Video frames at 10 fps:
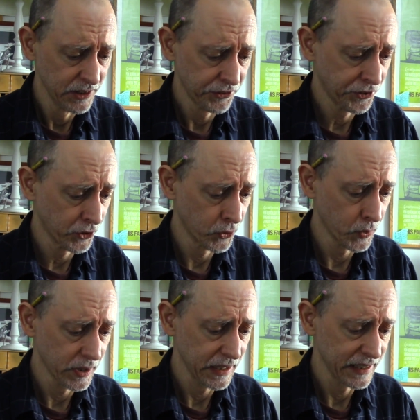
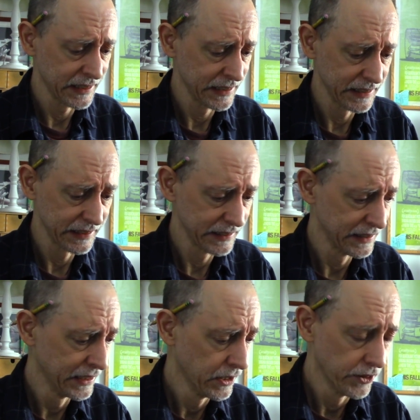So
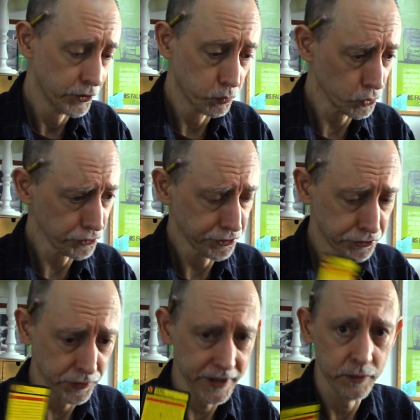the rules
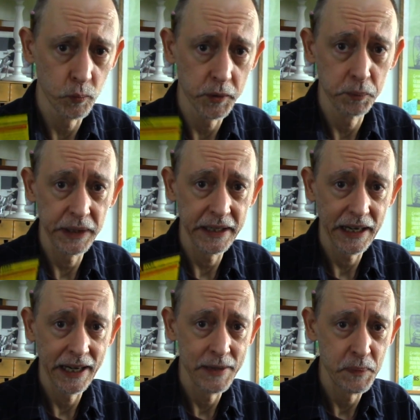as written would be
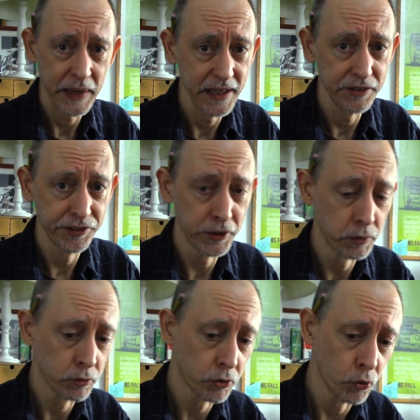I pay
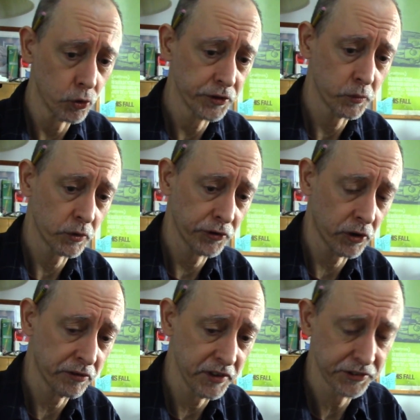0 gold and
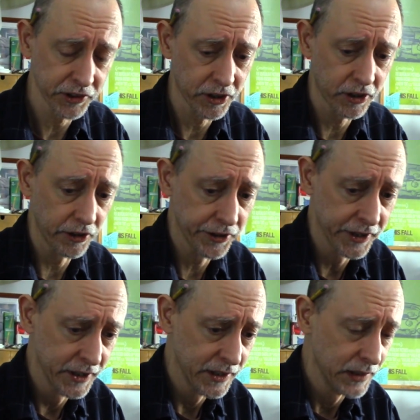resolve this card.
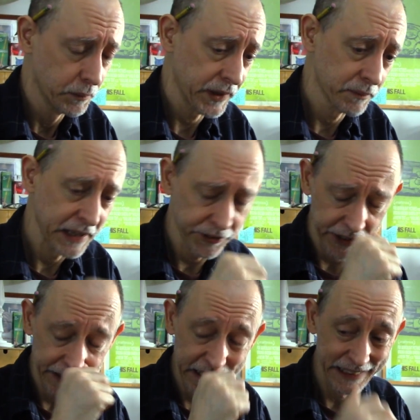But I'm
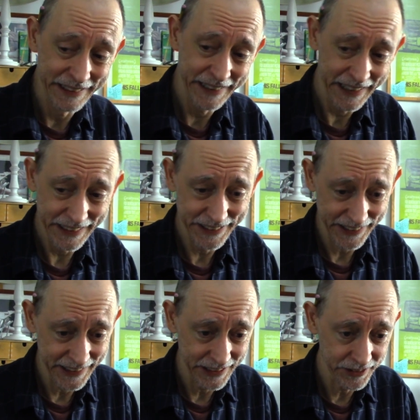guessing the intent
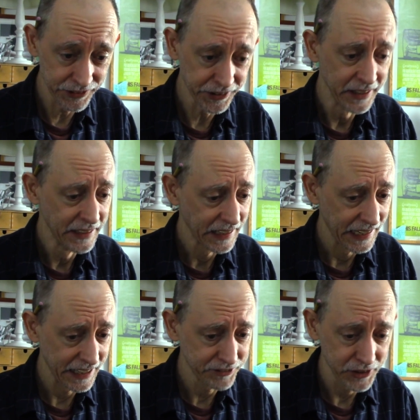is
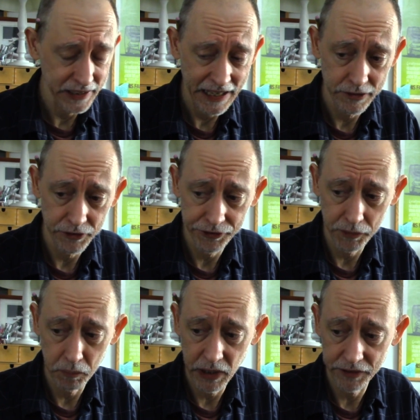I have to encounter
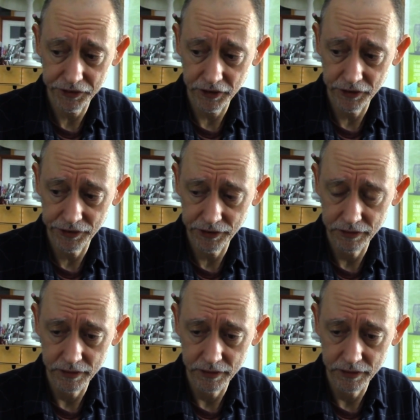some monsters.